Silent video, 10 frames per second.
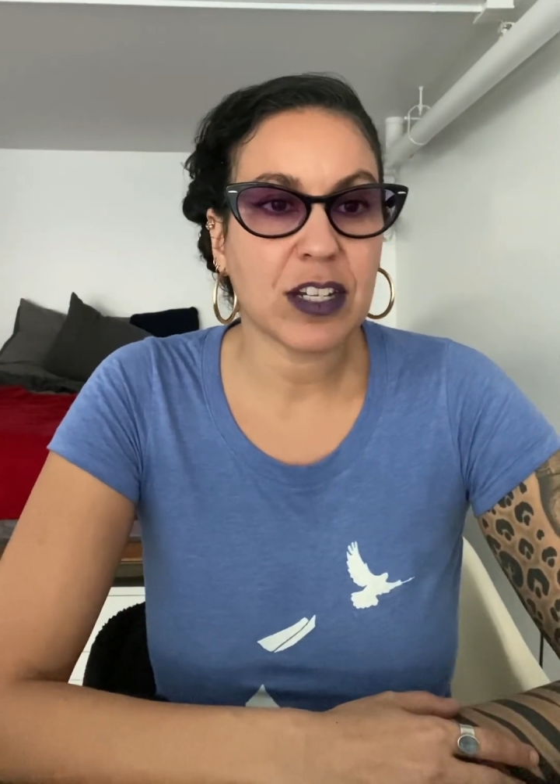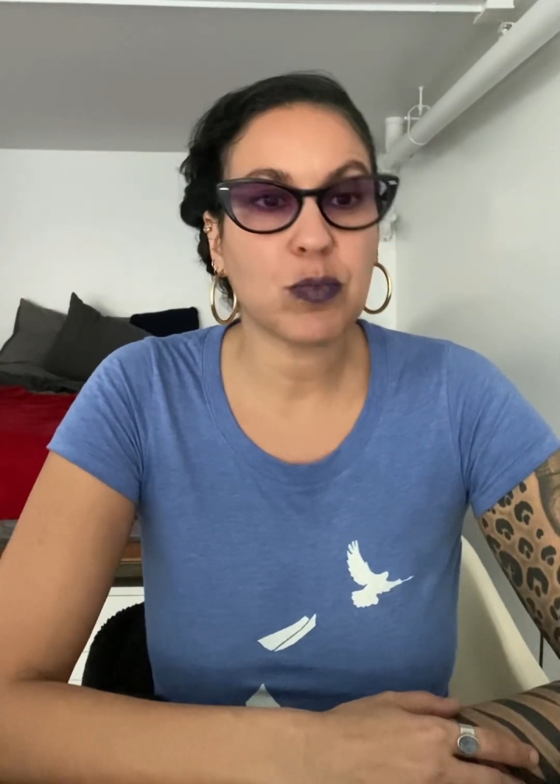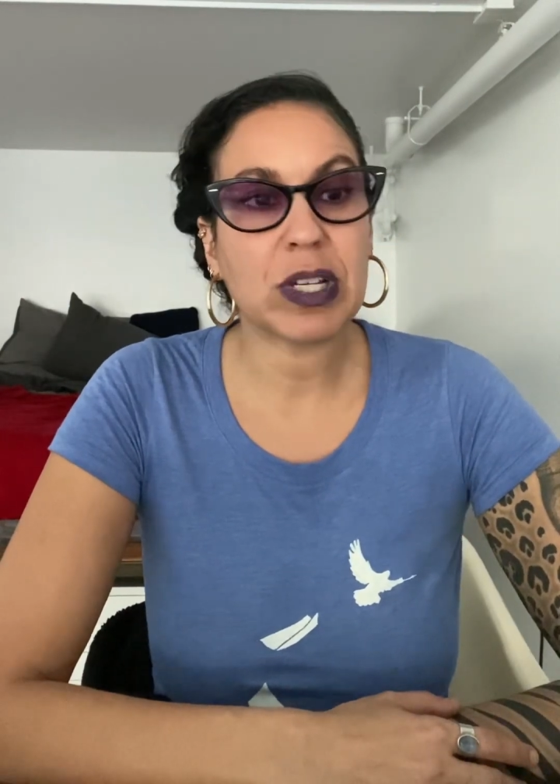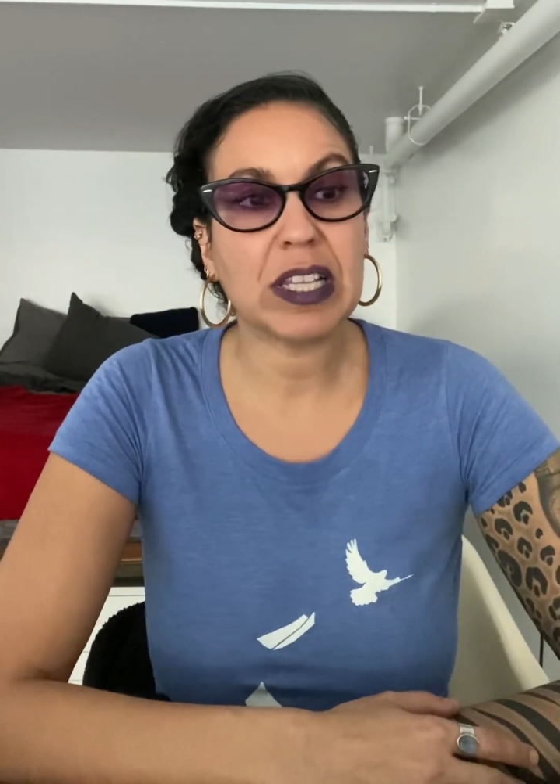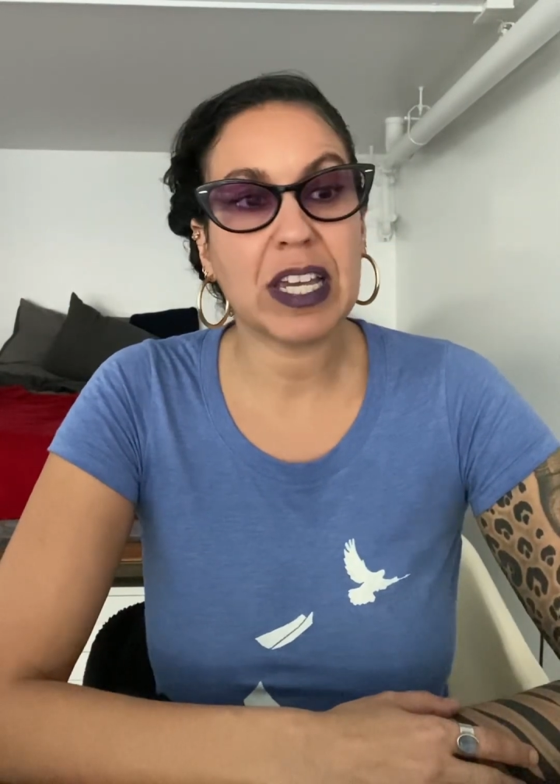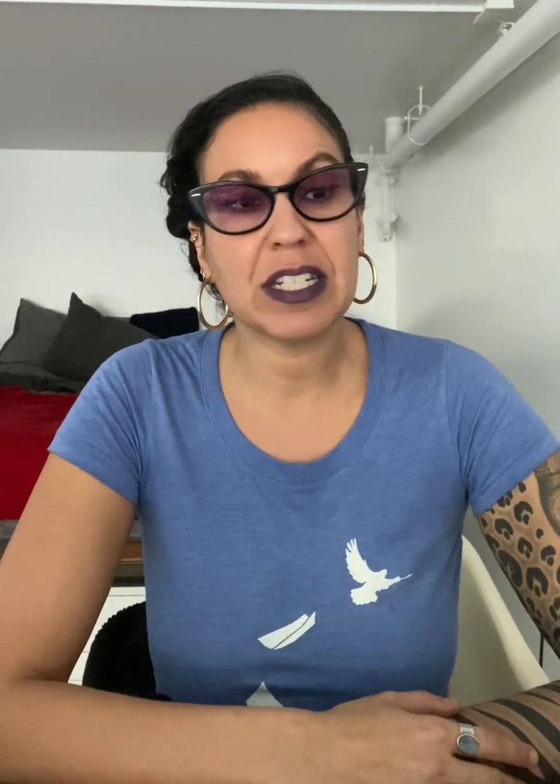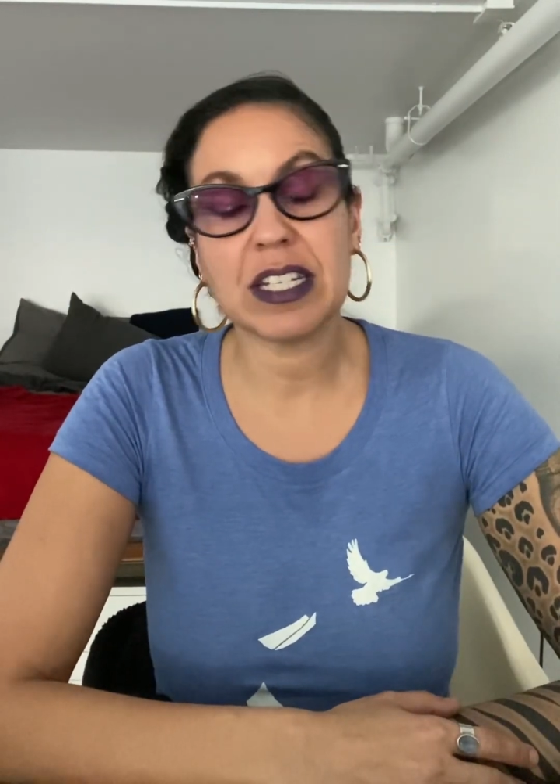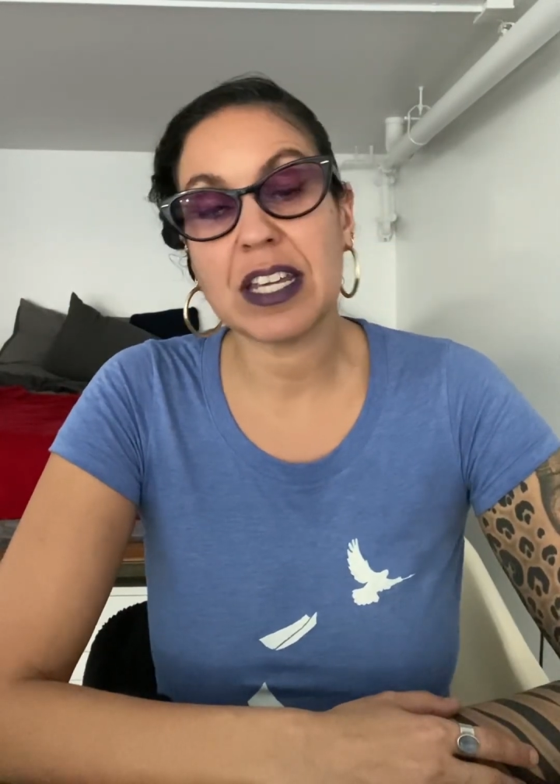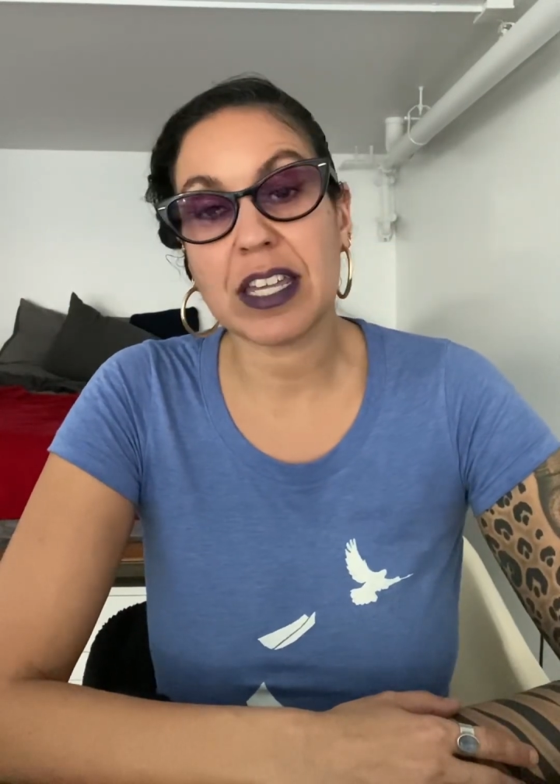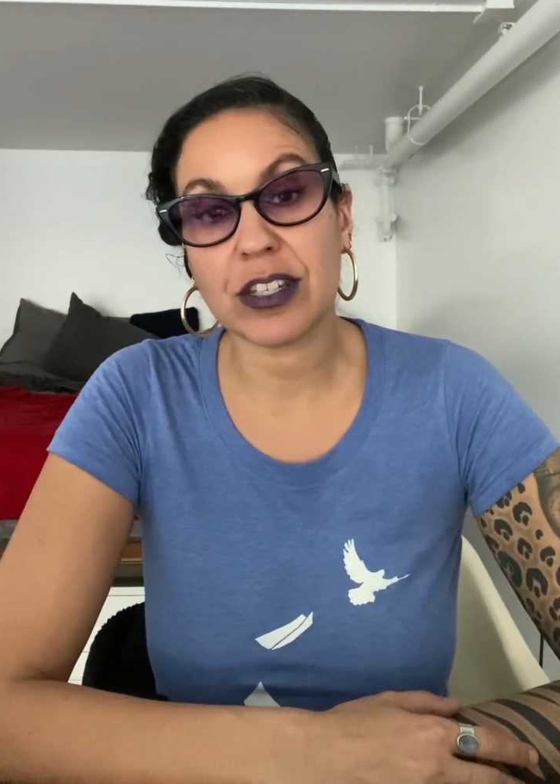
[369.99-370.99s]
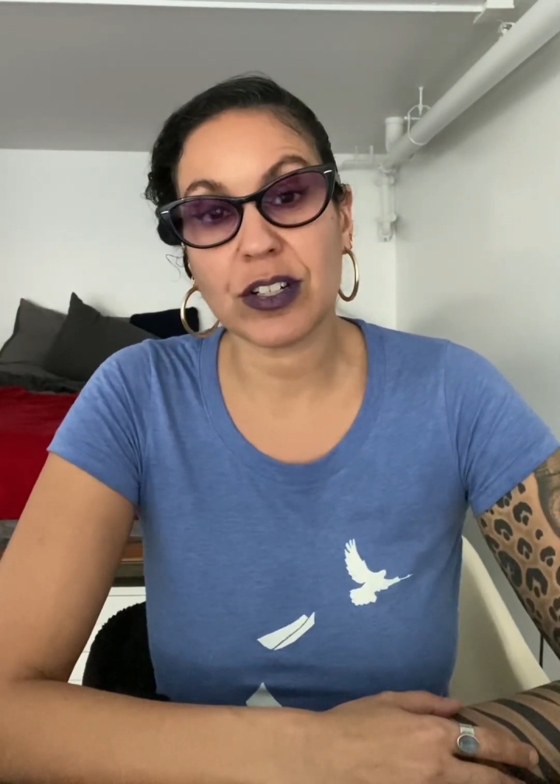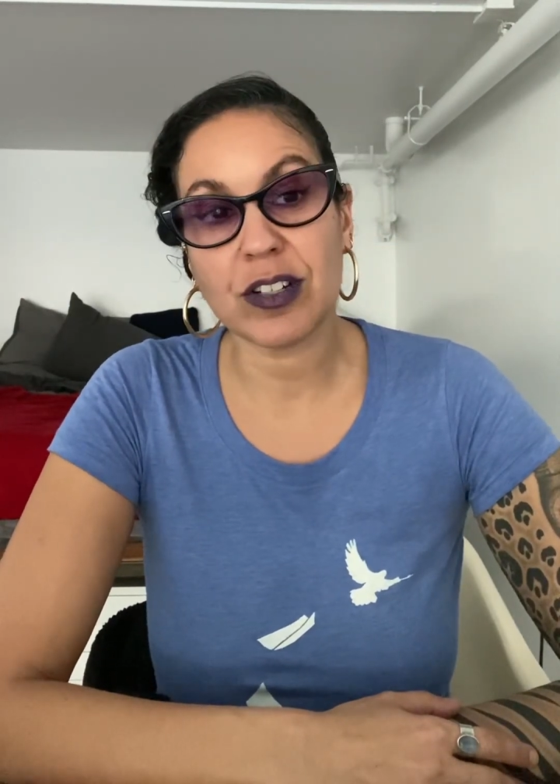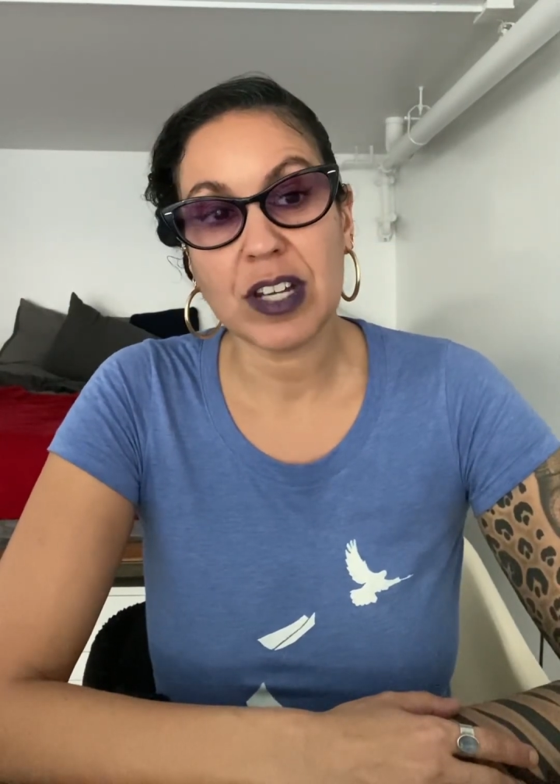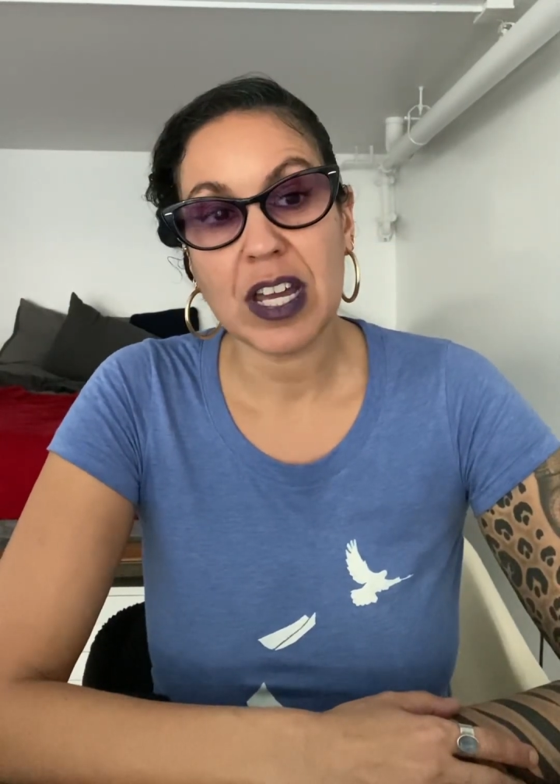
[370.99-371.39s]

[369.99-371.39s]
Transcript: as we lay together